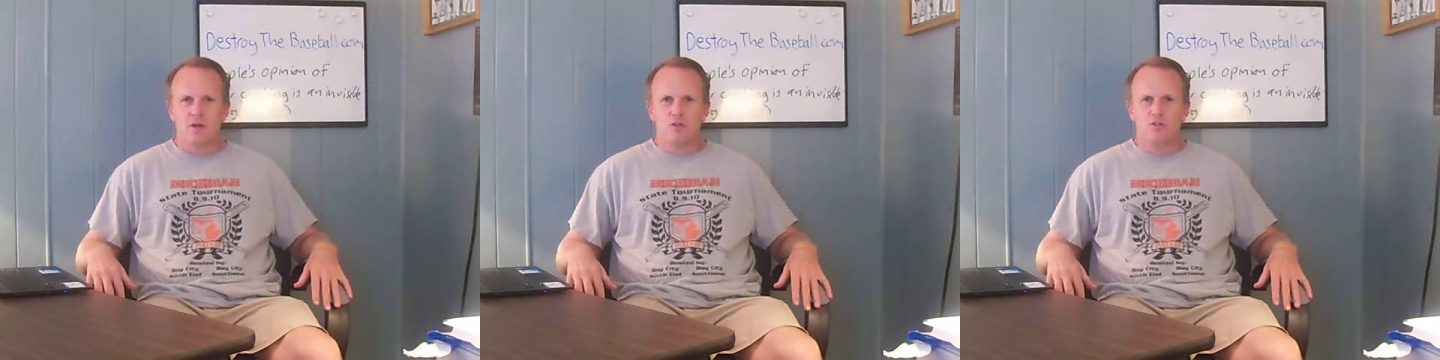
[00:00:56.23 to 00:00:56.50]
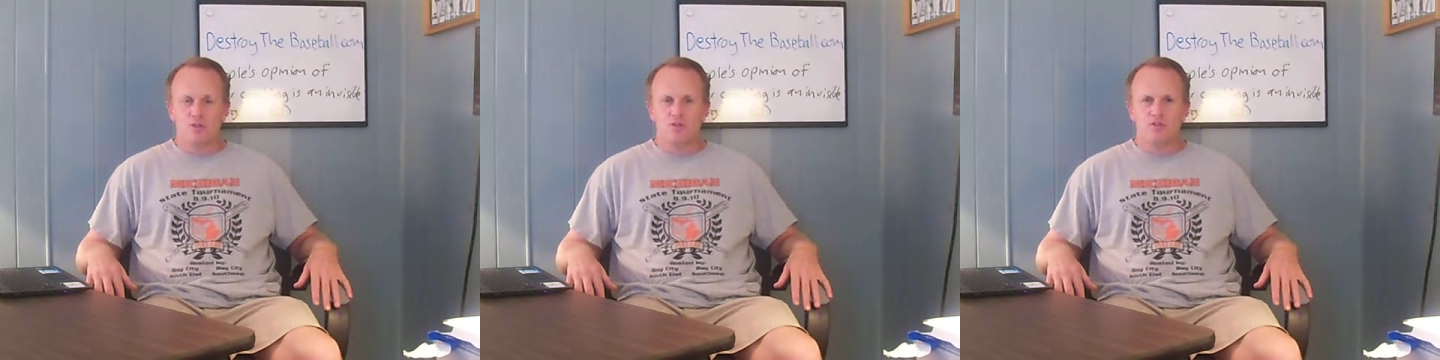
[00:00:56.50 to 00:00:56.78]

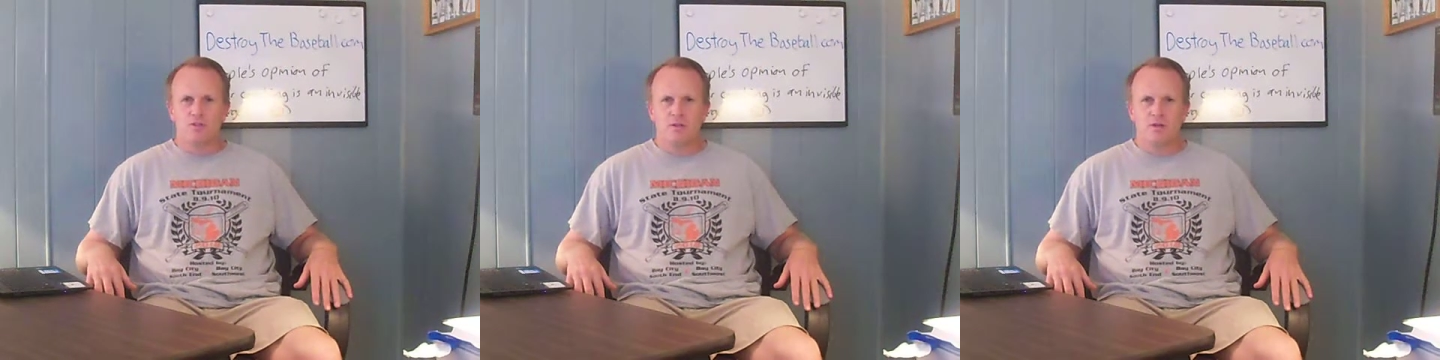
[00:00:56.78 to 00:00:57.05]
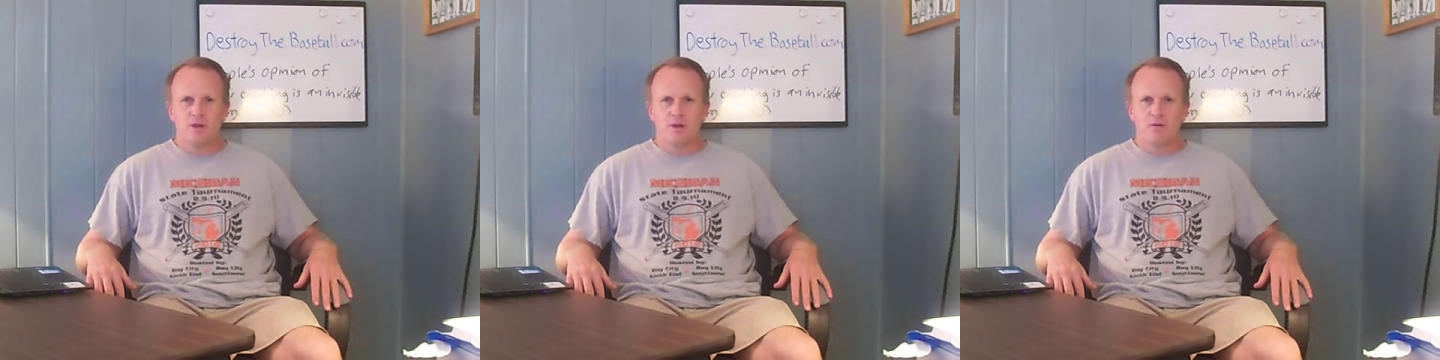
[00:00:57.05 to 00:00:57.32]
just
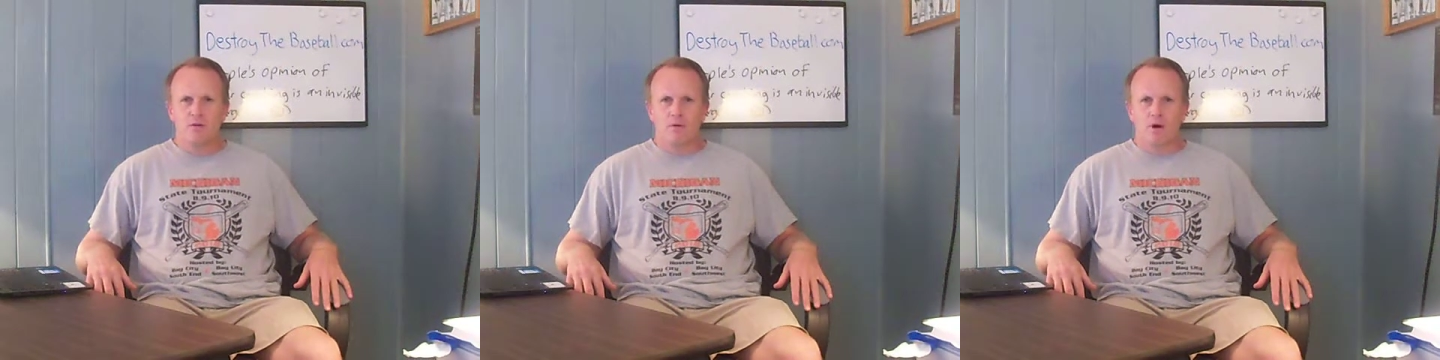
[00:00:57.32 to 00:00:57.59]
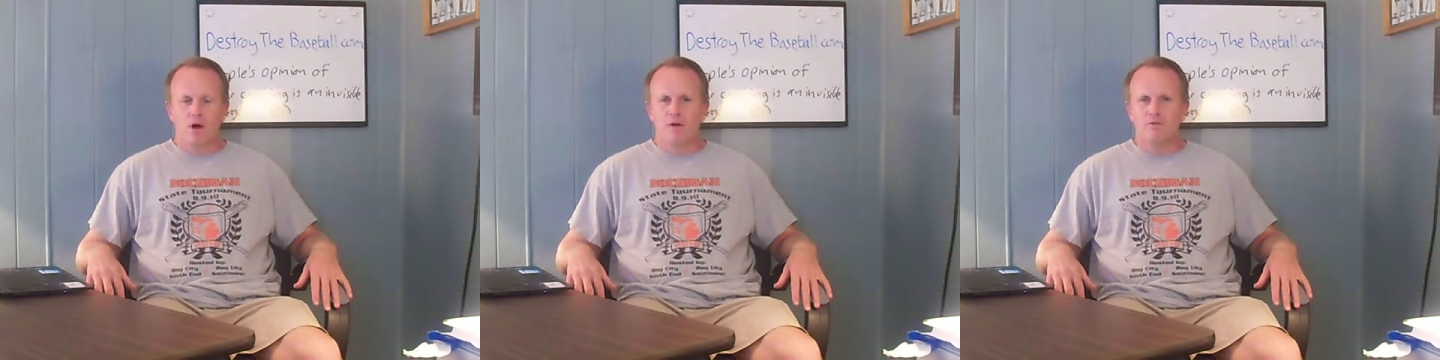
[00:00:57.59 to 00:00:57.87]

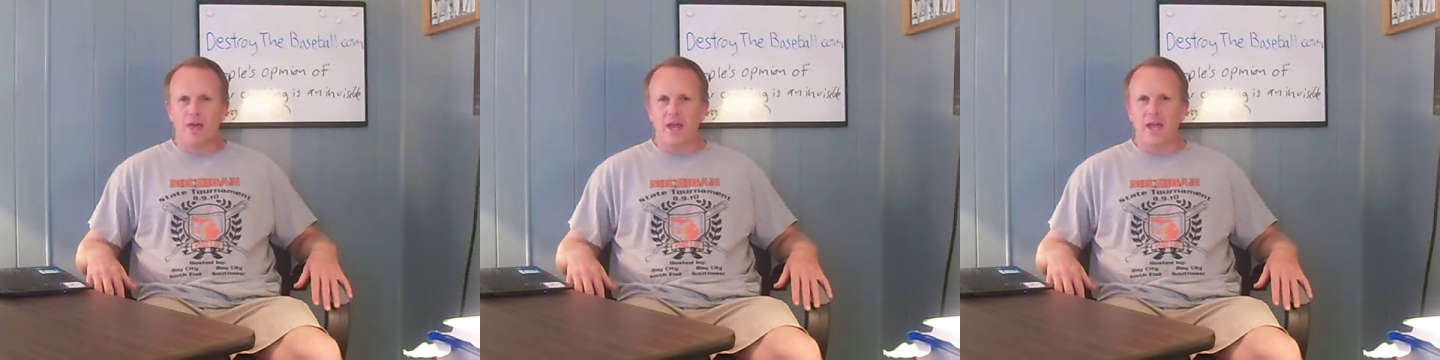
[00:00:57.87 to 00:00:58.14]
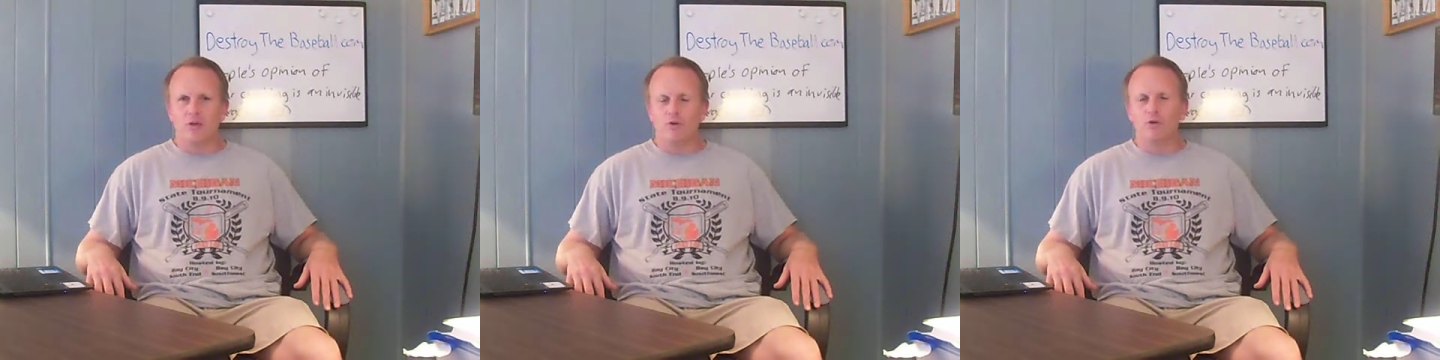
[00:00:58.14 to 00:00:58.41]

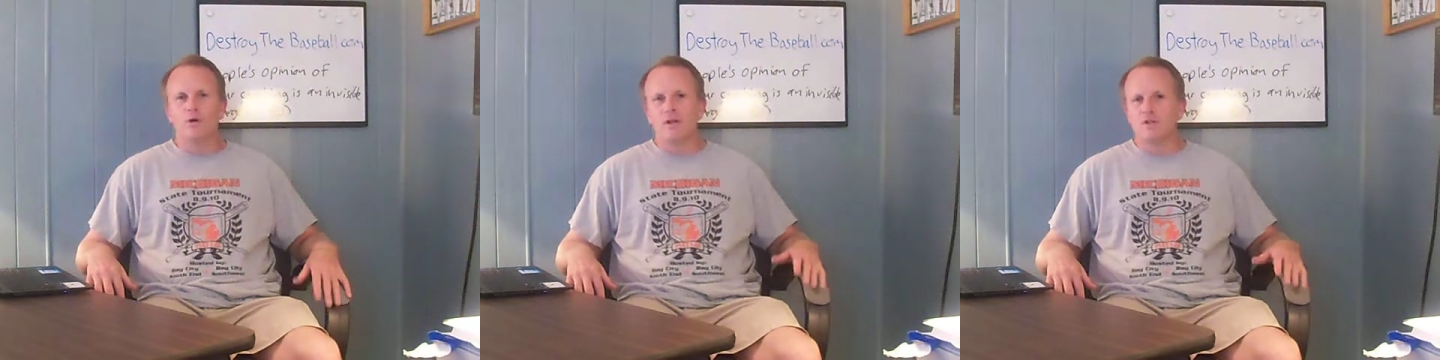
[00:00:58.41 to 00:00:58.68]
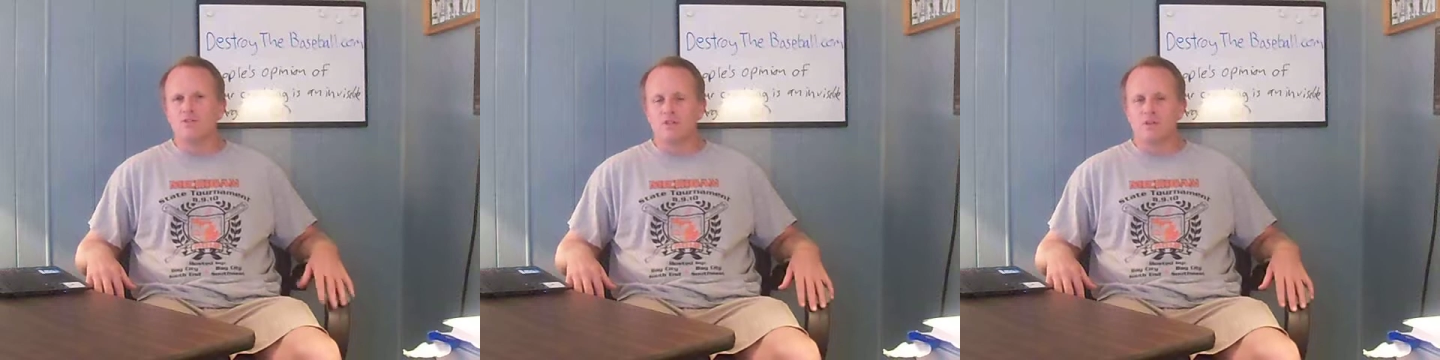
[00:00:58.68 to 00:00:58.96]
off-the-handle
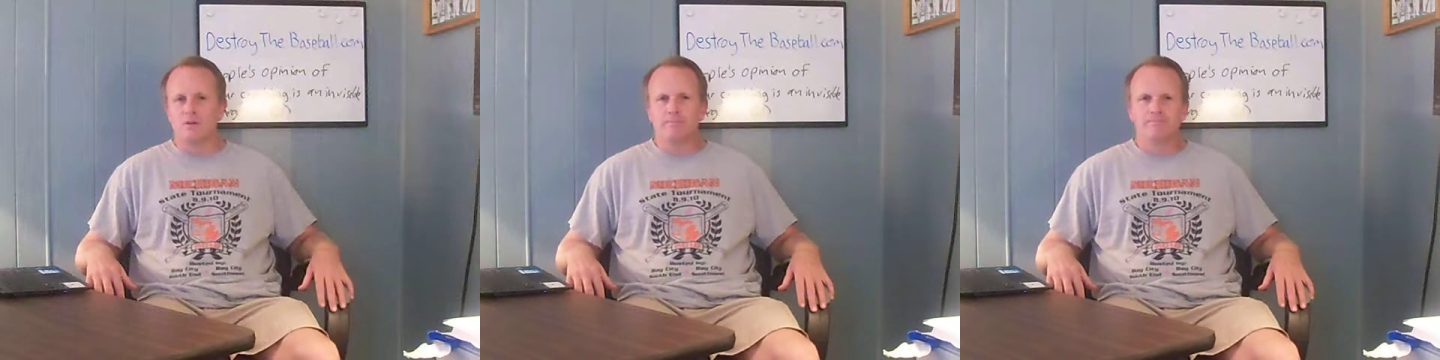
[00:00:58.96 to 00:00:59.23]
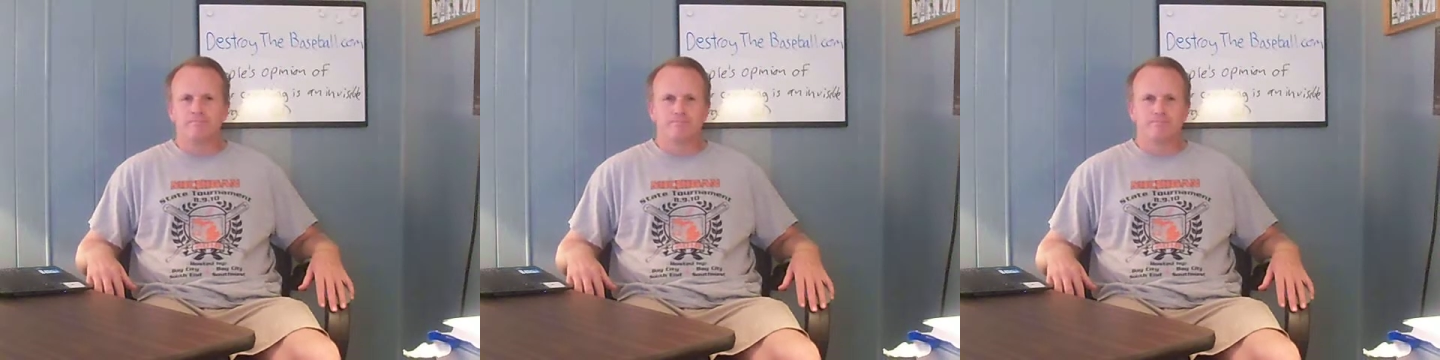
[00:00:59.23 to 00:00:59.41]
criticism.